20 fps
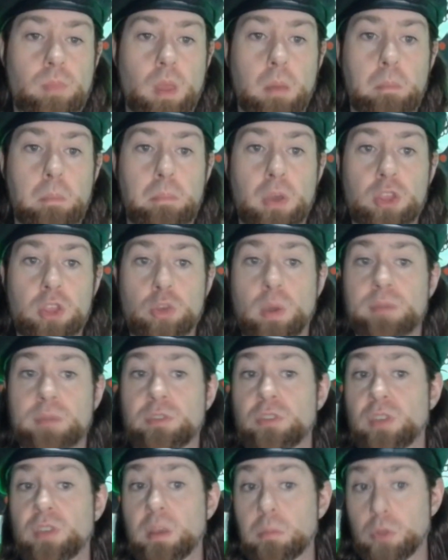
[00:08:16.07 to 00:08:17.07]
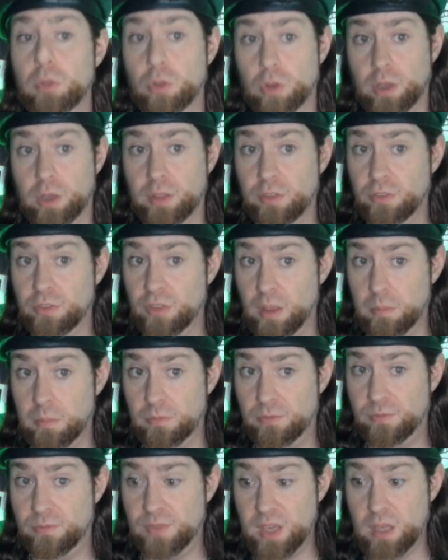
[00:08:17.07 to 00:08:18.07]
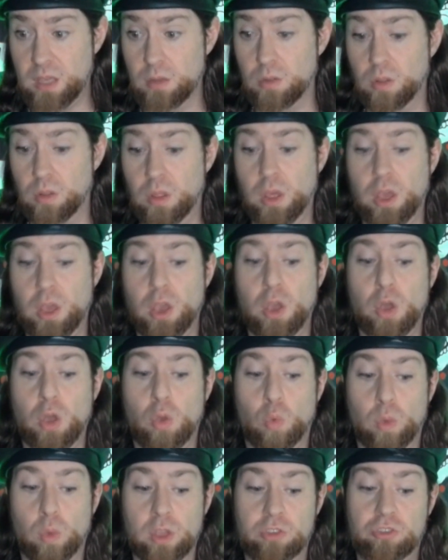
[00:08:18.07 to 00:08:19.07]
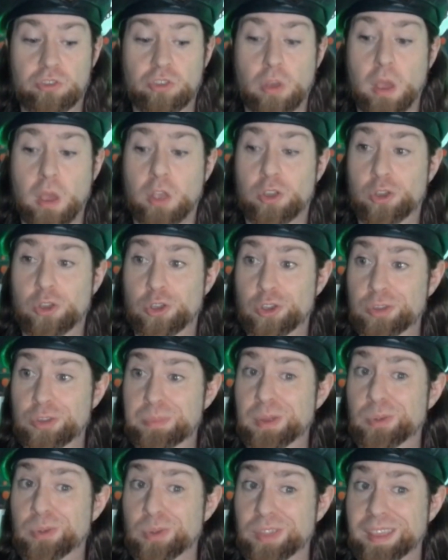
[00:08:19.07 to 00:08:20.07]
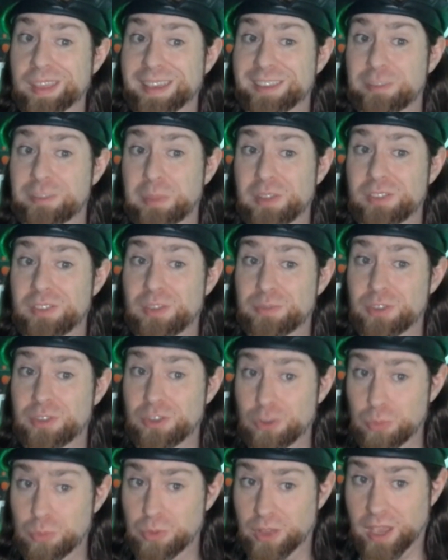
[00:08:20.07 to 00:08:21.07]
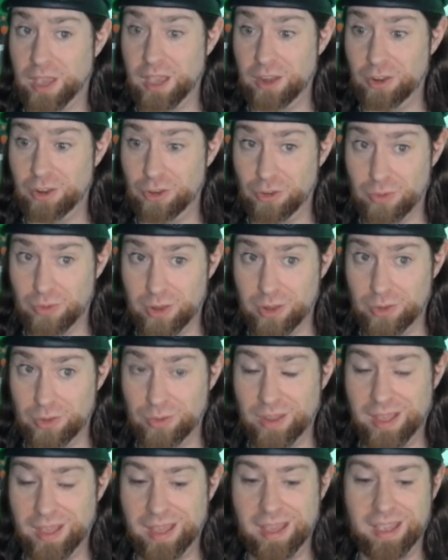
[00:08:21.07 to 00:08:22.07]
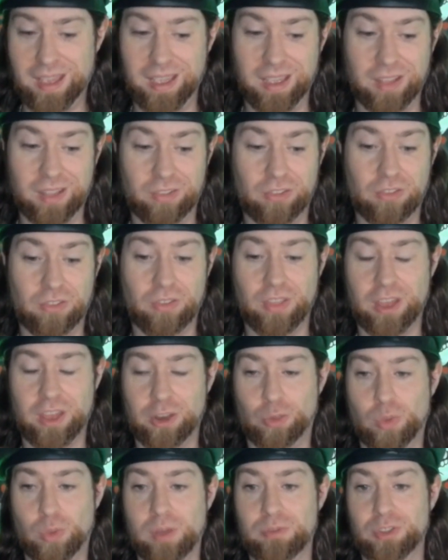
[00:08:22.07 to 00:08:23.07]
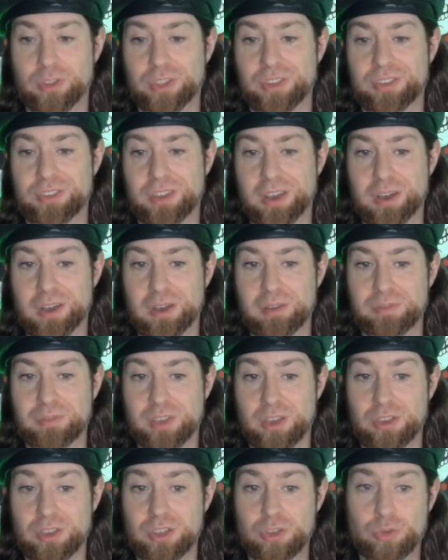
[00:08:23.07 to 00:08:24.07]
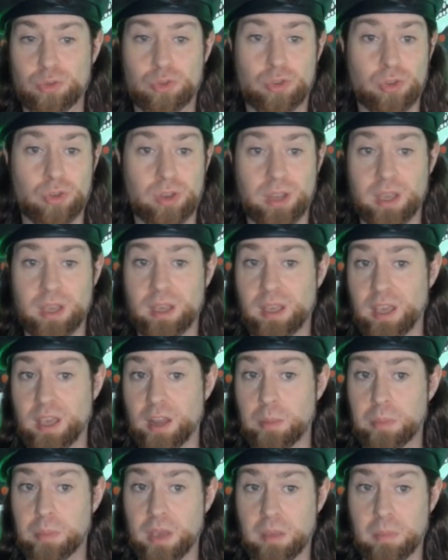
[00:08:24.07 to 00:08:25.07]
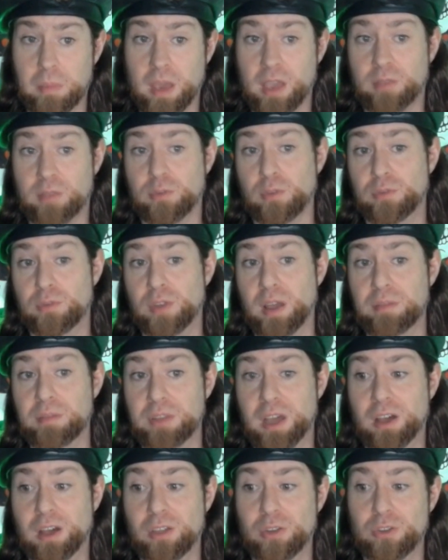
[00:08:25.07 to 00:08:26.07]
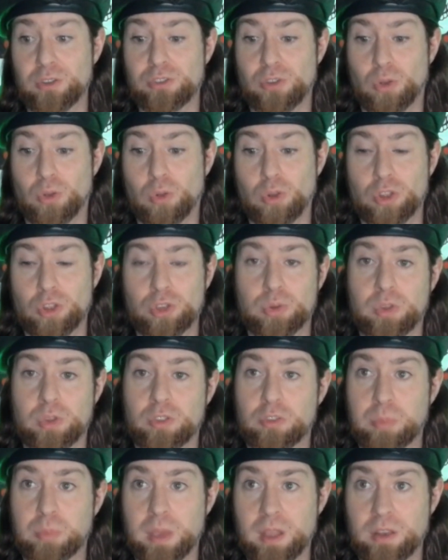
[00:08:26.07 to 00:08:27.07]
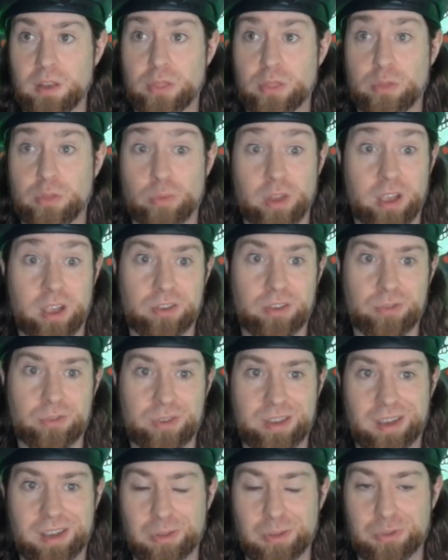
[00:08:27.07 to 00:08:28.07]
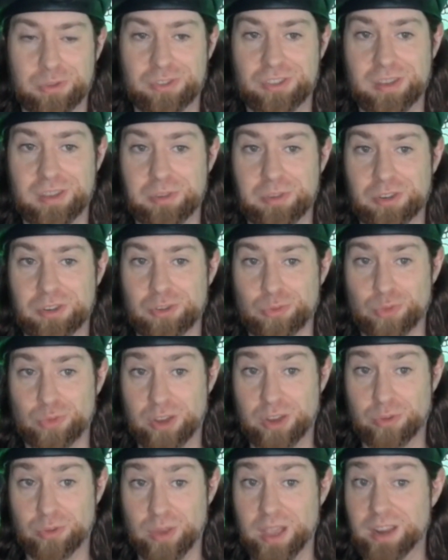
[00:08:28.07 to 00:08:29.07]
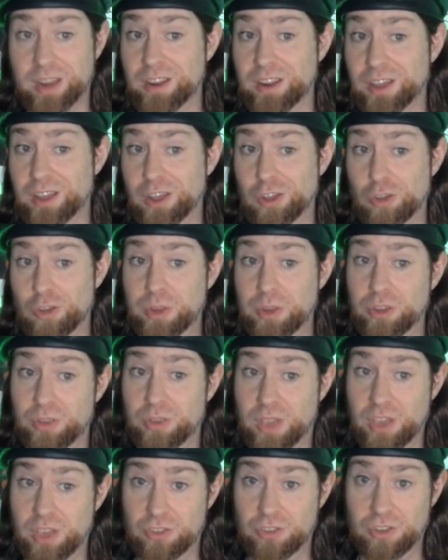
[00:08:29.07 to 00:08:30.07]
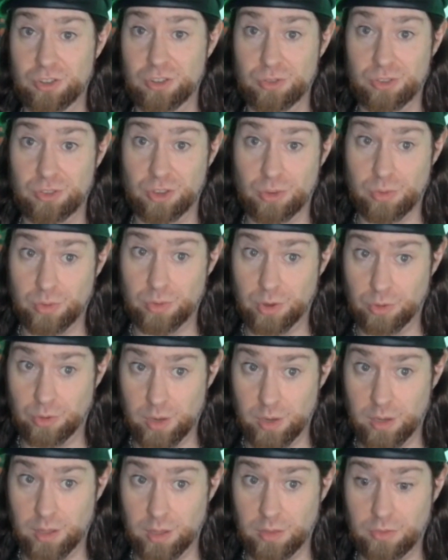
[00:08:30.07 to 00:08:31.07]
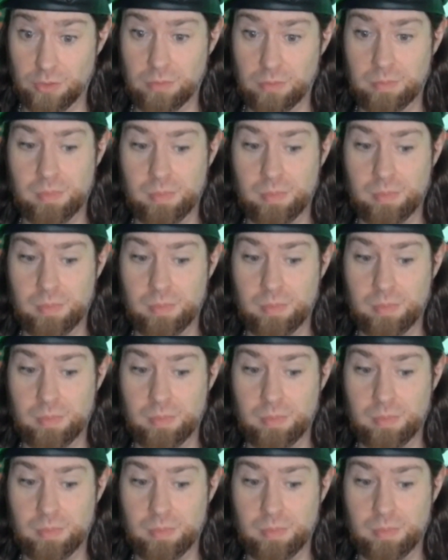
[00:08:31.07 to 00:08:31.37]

but you have the same look and the same feel, which could be really expensive to duplicate on your own. It's that equivalent of, you could get a Big Mac for $5, or you could spend $300 attempting to recreate it at home in your kitchen using your own ingredients.